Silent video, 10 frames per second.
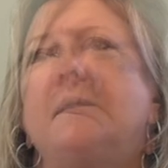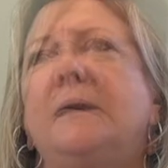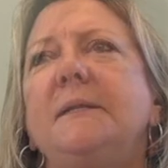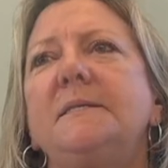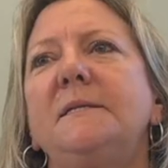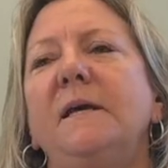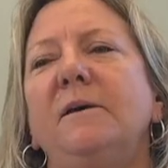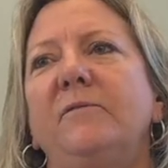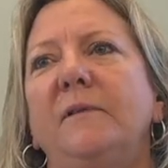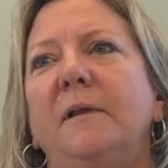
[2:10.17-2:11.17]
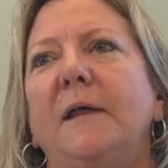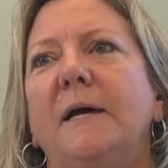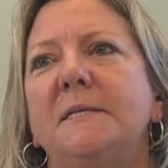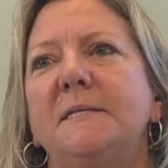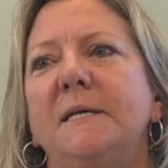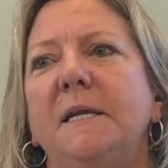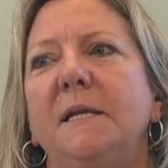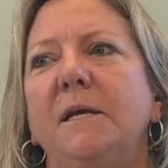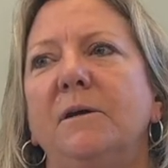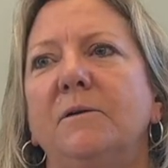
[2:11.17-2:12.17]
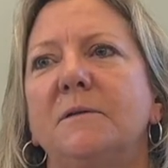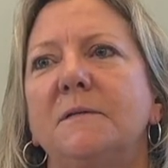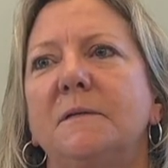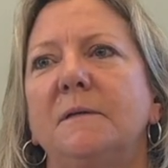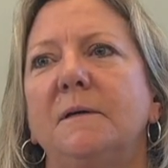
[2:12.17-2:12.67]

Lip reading: I'd say over the last 10 years,